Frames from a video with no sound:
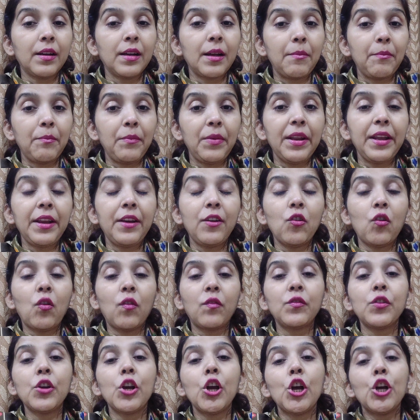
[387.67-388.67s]
complain
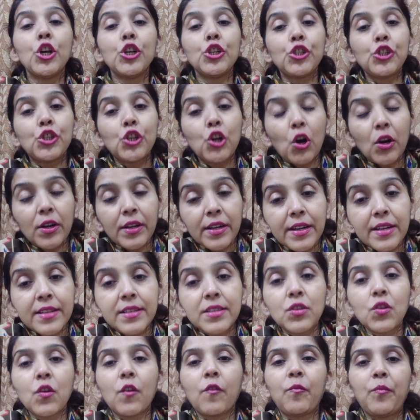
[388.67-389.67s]
of
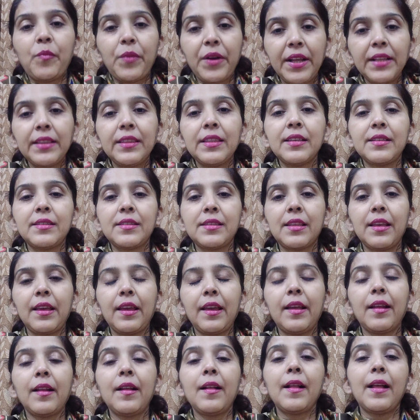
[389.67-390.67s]
shortness of breath is
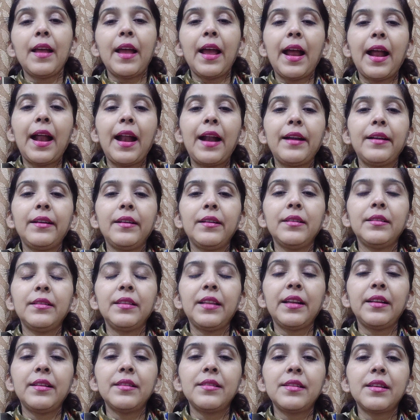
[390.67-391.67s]
there, and
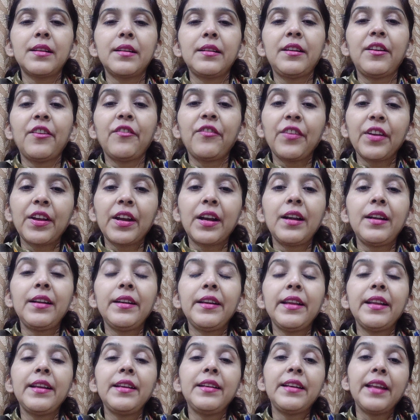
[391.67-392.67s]
there is a
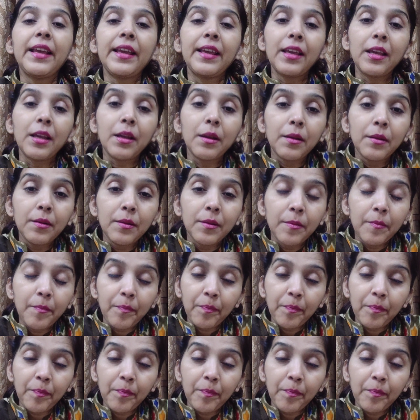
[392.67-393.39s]
difficulty in taking